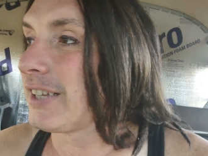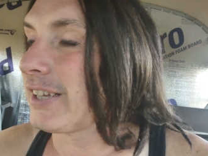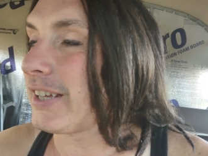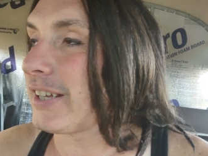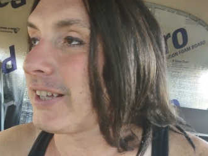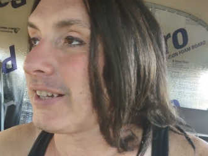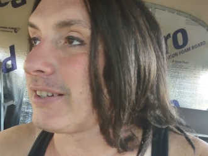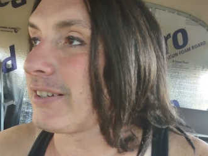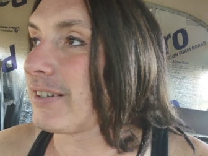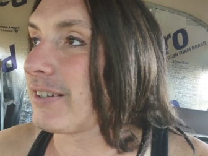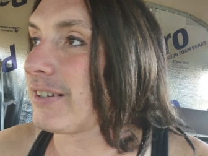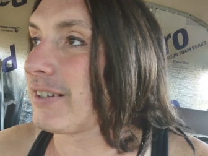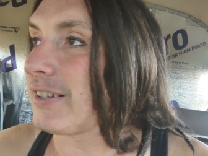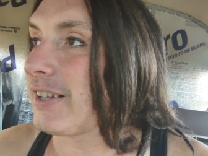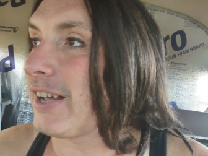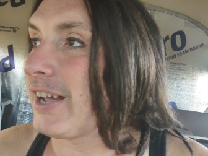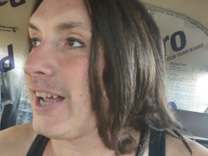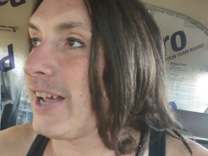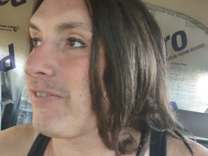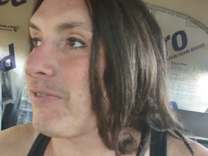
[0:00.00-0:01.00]
and uh,
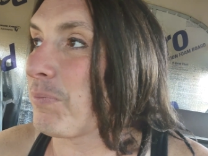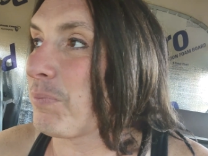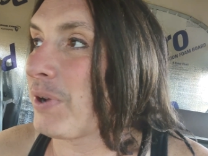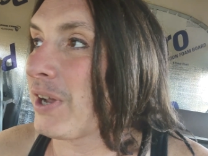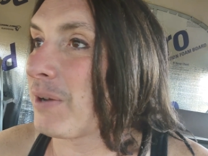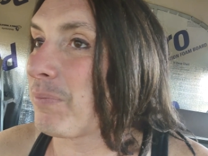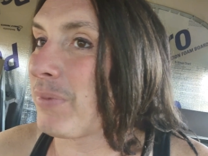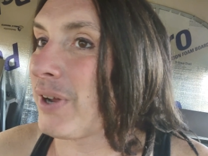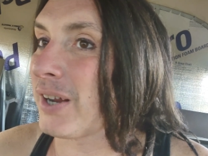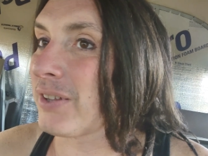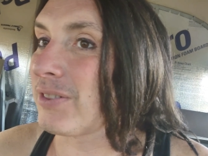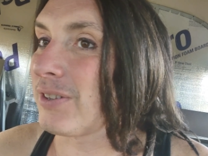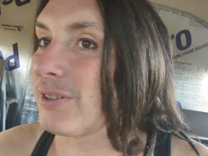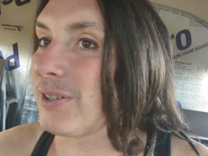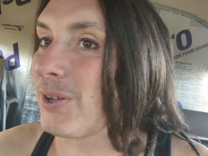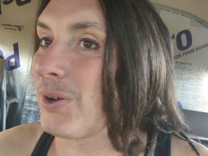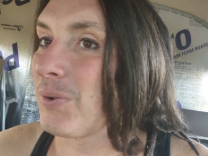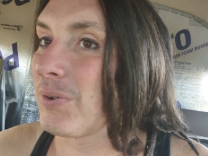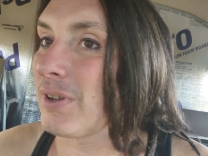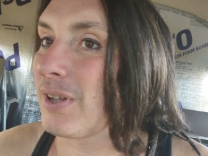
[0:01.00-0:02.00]
I haven't paid back the
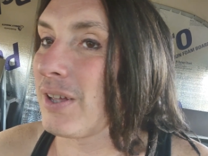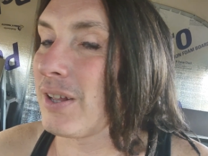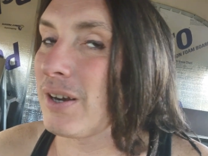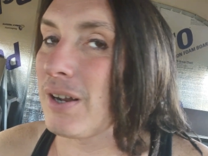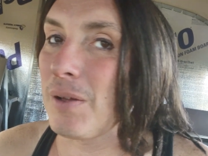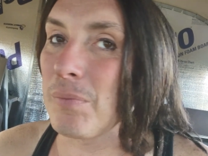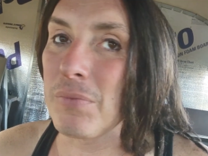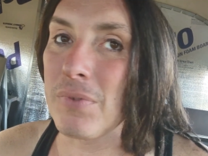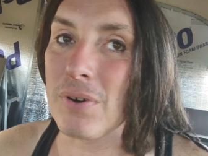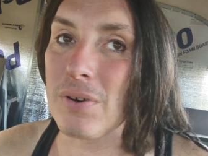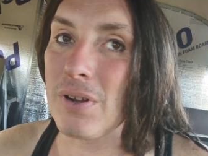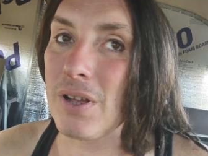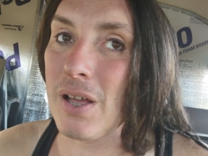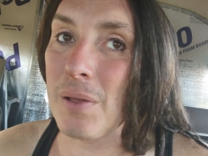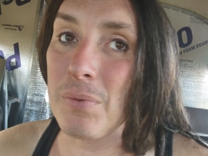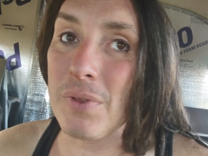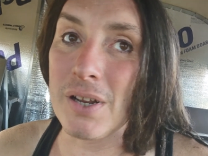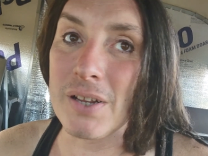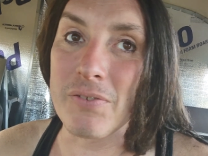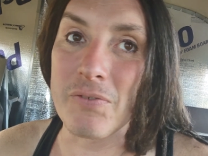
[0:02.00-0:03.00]
loan. I, am not
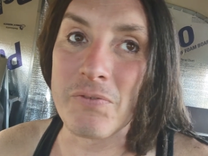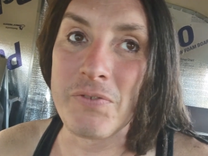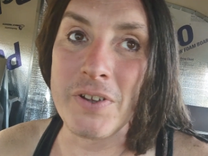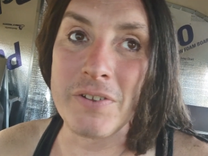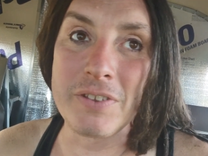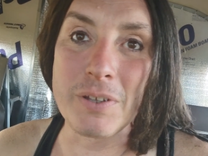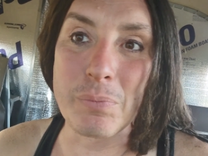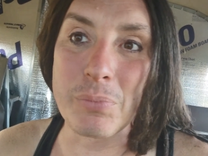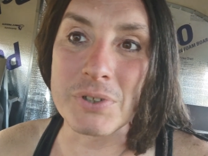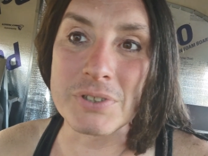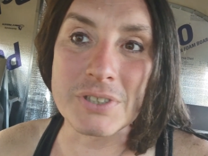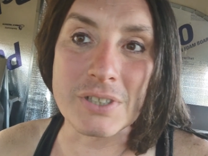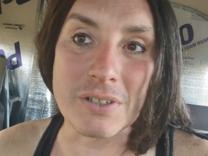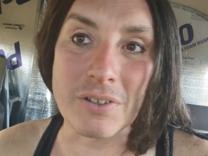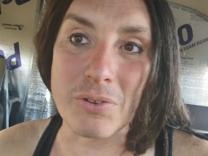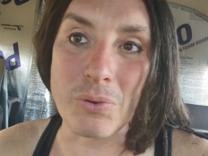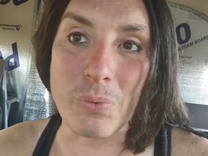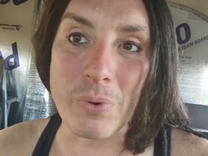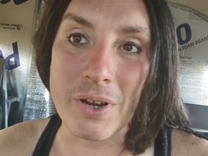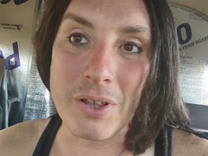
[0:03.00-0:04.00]
I'm not even 50%
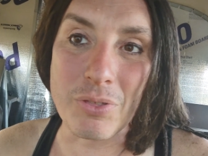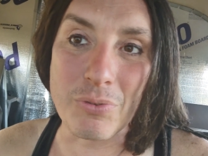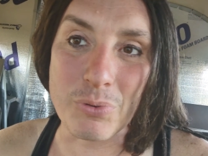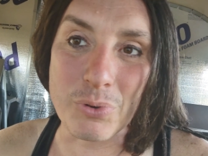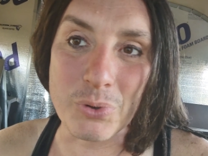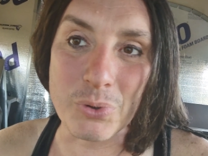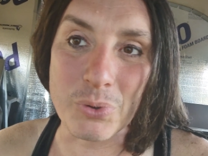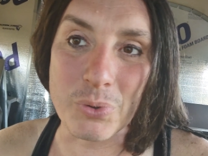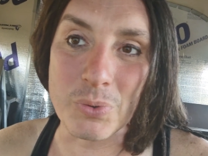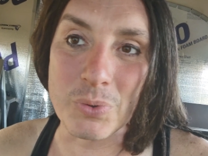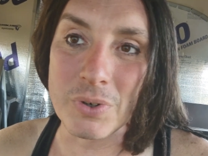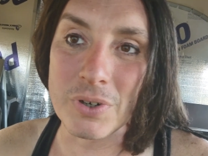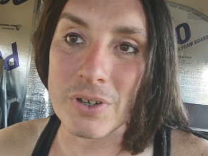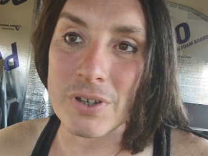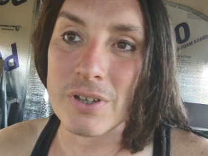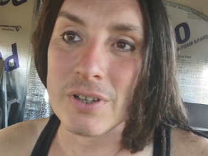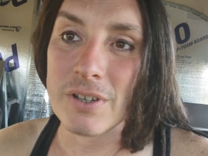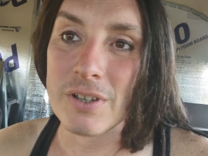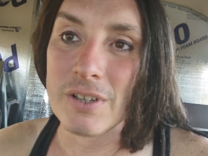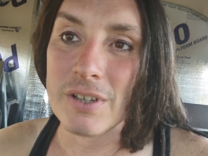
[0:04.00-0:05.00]
of the way through,
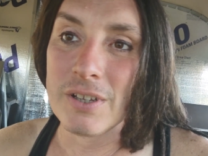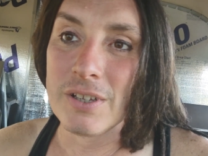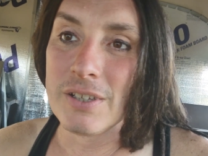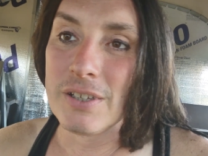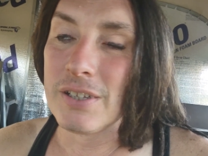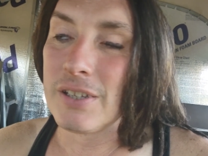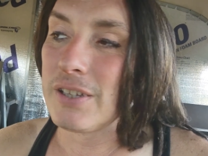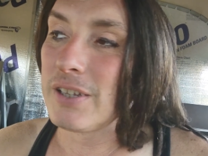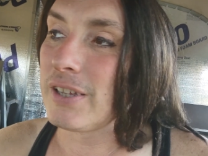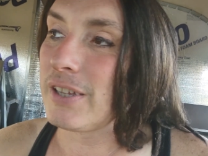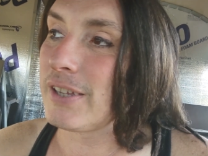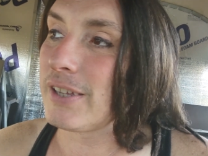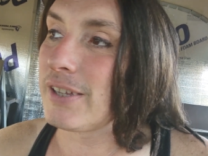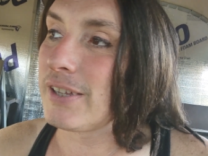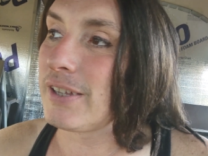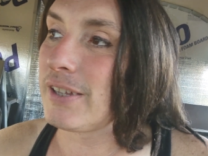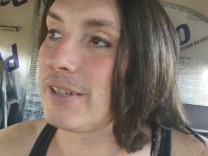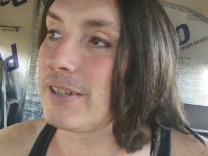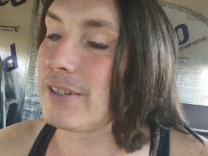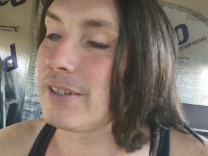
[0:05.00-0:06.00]

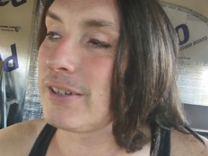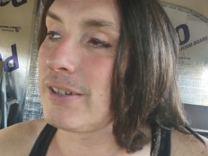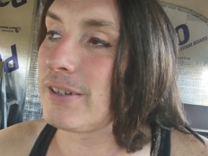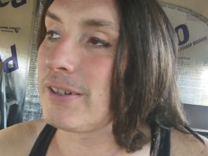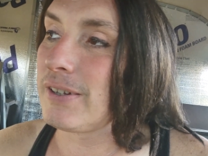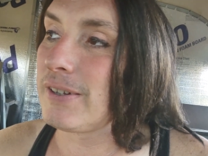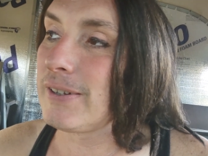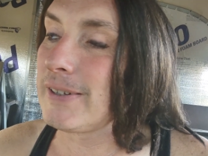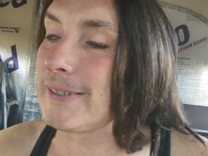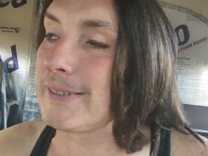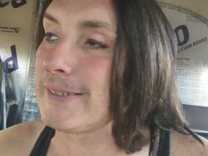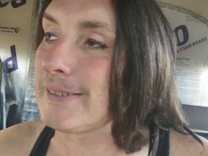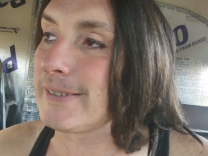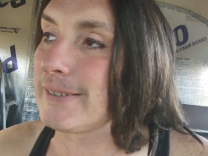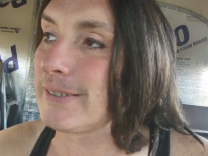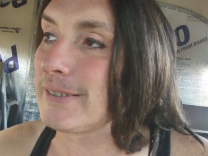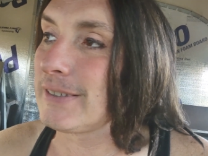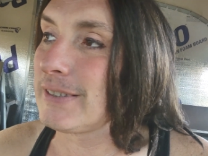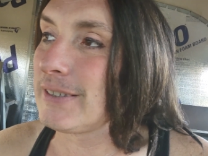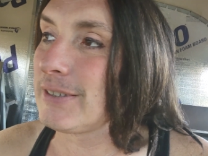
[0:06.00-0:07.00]
and
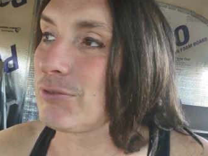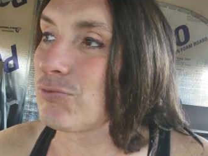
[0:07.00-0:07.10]
uh,